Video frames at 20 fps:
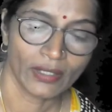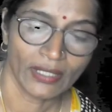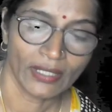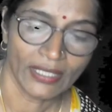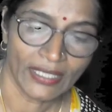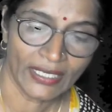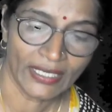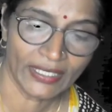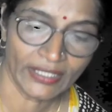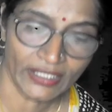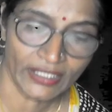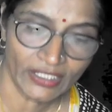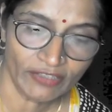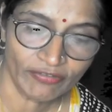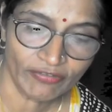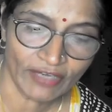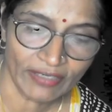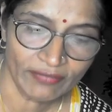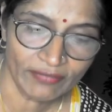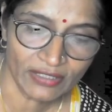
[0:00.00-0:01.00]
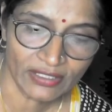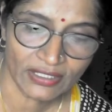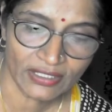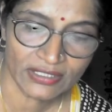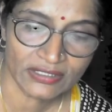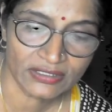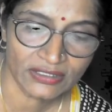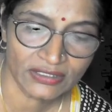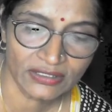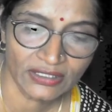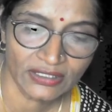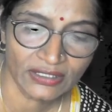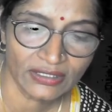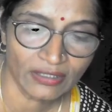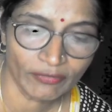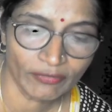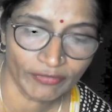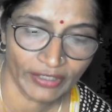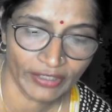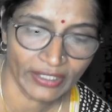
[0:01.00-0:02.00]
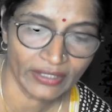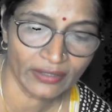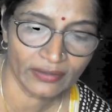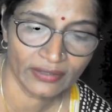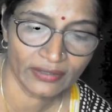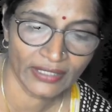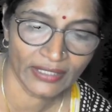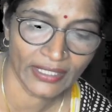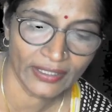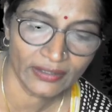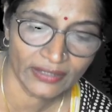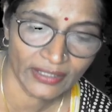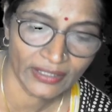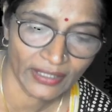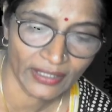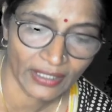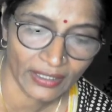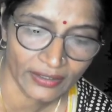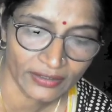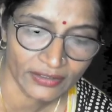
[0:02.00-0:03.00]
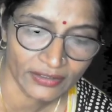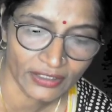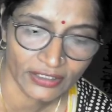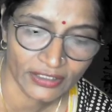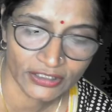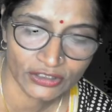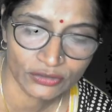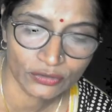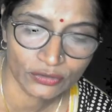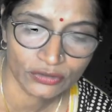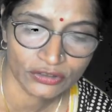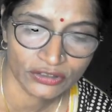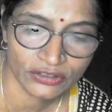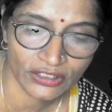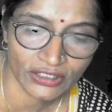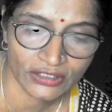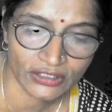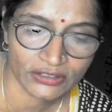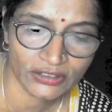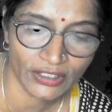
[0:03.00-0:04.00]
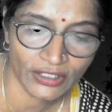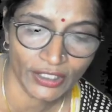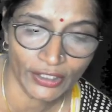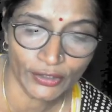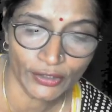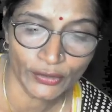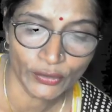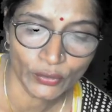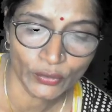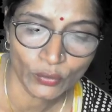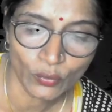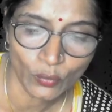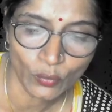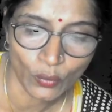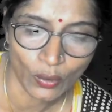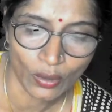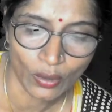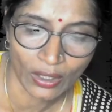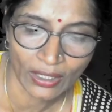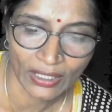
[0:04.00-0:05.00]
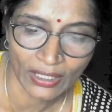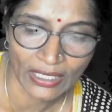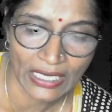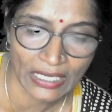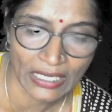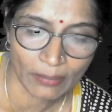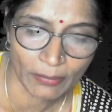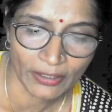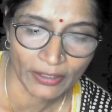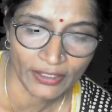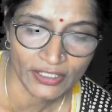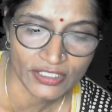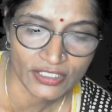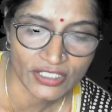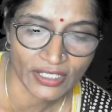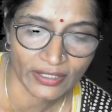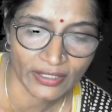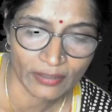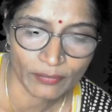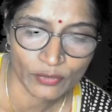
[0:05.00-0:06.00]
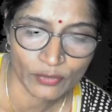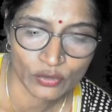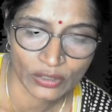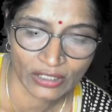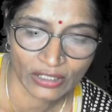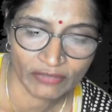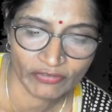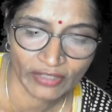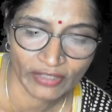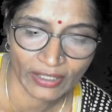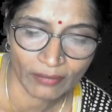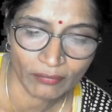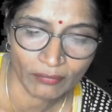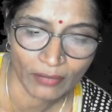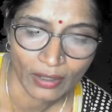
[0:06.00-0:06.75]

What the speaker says: And if I will consider the weight, then they are in the ratio 6 into carbon each atom 12 gram,